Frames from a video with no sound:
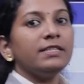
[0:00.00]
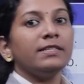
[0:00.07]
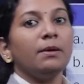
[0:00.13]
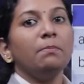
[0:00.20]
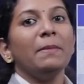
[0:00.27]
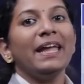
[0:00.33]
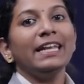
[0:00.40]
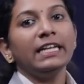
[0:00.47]
is
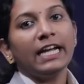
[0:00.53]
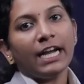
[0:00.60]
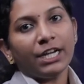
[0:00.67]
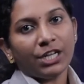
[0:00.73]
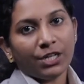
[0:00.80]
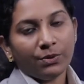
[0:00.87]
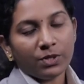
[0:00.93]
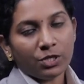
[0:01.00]
the main
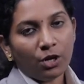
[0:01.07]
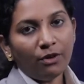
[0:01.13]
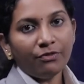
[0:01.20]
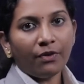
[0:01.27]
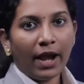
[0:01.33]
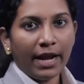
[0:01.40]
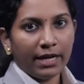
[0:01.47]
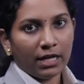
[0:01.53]
conduit of
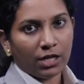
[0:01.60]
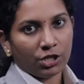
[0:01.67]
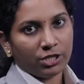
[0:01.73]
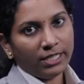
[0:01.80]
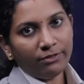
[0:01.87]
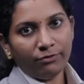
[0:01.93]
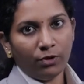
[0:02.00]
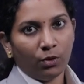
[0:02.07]

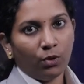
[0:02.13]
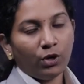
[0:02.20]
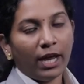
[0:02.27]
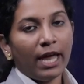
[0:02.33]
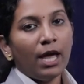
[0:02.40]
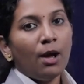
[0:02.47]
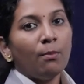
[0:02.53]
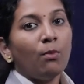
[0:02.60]
energy flow.
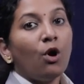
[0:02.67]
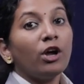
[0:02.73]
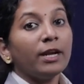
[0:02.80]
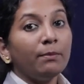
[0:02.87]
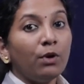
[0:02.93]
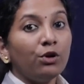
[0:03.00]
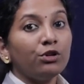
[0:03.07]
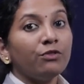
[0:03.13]
Okay, more
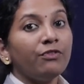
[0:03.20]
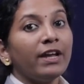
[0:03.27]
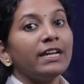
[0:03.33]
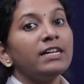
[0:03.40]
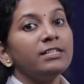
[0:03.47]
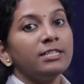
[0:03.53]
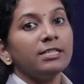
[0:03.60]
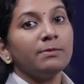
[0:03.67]
amount of
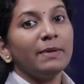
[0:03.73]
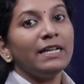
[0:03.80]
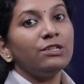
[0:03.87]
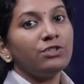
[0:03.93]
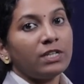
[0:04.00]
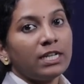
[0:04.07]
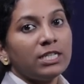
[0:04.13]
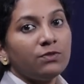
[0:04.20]
energy is
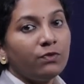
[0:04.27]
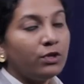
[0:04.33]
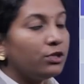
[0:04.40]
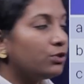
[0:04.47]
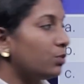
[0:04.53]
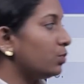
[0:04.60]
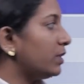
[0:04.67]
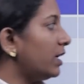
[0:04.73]
being
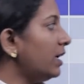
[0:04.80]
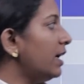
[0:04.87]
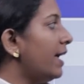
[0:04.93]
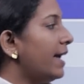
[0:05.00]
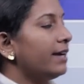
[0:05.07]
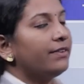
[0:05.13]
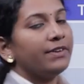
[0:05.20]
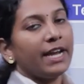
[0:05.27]
transferred through the
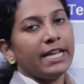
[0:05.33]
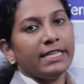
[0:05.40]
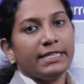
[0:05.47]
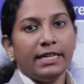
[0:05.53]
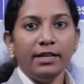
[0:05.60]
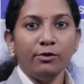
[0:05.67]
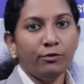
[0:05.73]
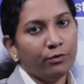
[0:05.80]

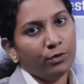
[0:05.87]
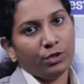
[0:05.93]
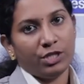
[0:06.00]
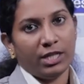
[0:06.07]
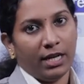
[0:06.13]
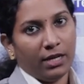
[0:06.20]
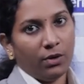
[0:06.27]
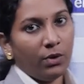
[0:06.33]
grazing food
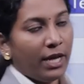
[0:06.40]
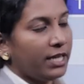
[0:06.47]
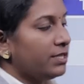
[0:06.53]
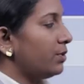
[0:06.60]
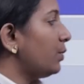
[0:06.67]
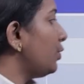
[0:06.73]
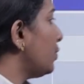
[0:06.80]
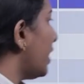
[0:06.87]
chain. Okay,
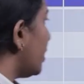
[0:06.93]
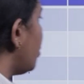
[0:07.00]
so you